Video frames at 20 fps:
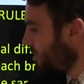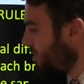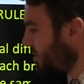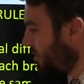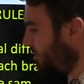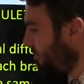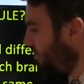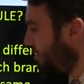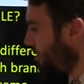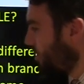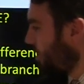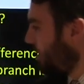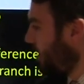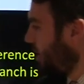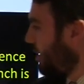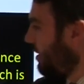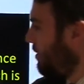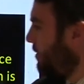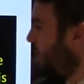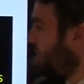some of it's going
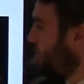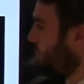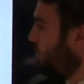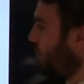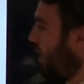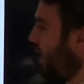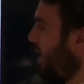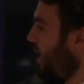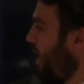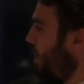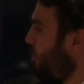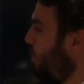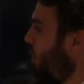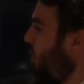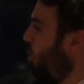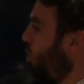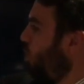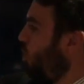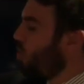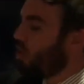to go this way, and we're
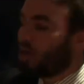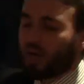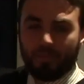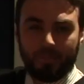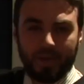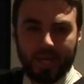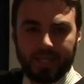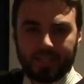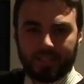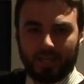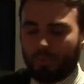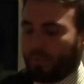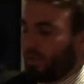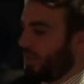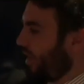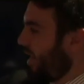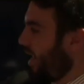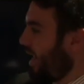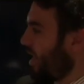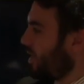all going to meet up
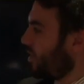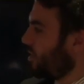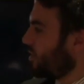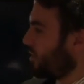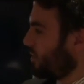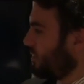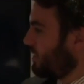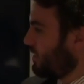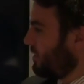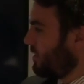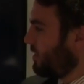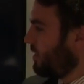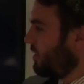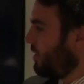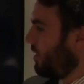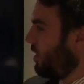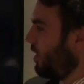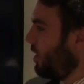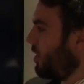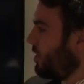at the end.
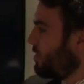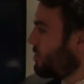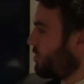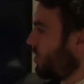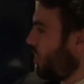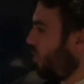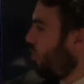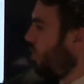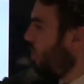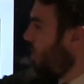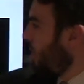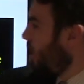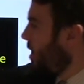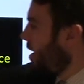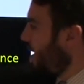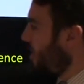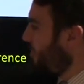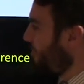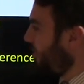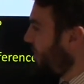So,
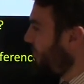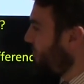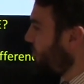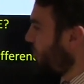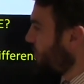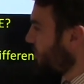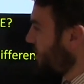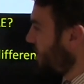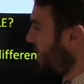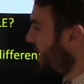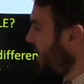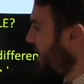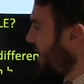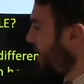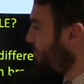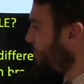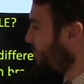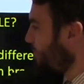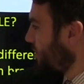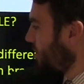if I've got 10
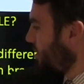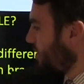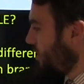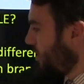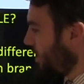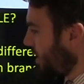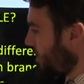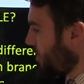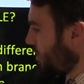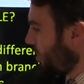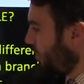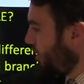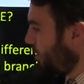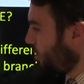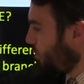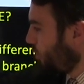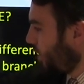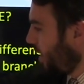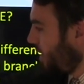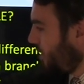amps, 6 go
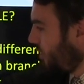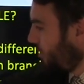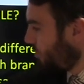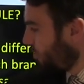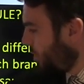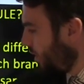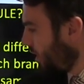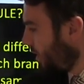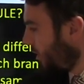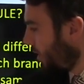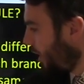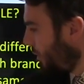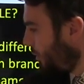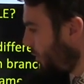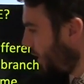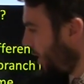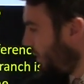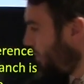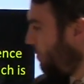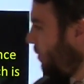this way, 3 go
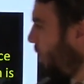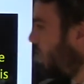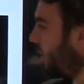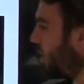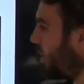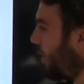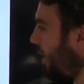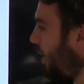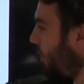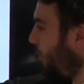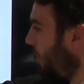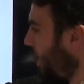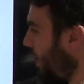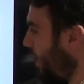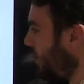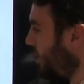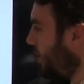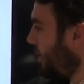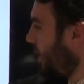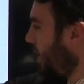that way, 1 go that
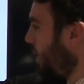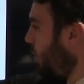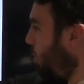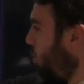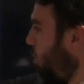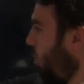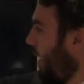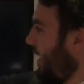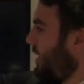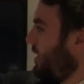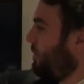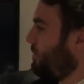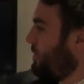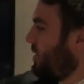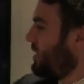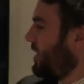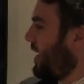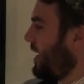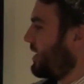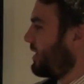way, they all add up
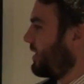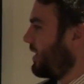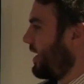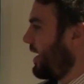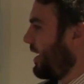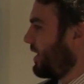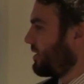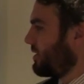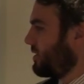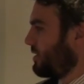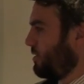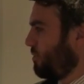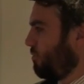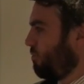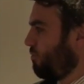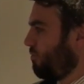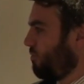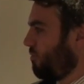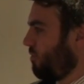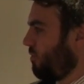to 10 at the end.
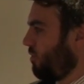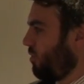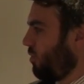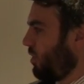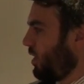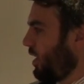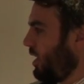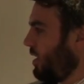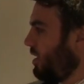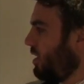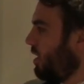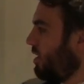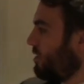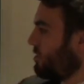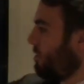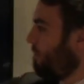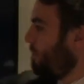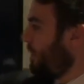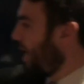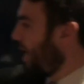Okay, so